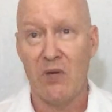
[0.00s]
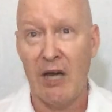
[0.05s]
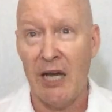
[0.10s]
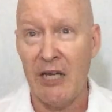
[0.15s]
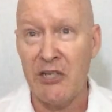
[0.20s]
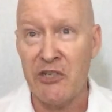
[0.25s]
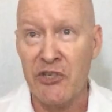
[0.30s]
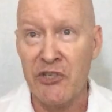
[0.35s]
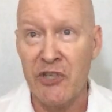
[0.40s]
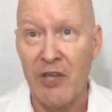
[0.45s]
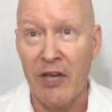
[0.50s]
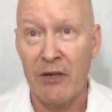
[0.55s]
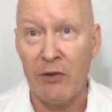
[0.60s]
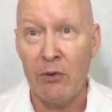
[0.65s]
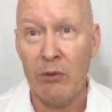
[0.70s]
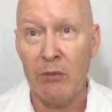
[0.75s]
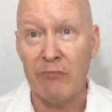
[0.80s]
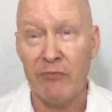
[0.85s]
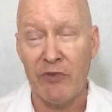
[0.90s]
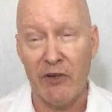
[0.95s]
I just got
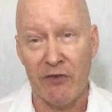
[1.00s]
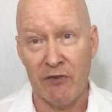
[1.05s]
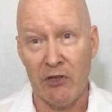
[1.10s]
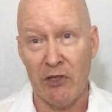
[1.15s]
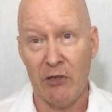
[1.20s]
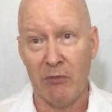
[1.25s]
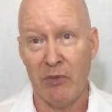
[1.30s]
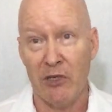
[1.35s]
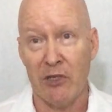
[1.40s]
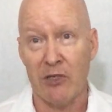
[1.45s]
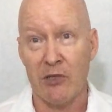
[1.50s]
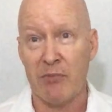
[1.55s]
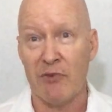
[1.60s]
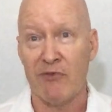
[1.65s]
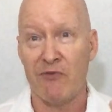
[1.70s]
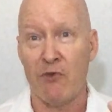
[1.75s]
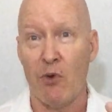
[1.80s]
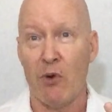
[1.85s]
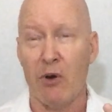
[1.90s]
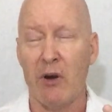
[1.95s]
home 15 minutes
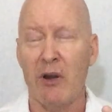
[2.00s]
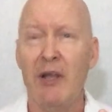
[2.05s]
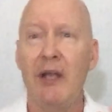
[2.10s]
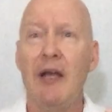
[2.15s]
before.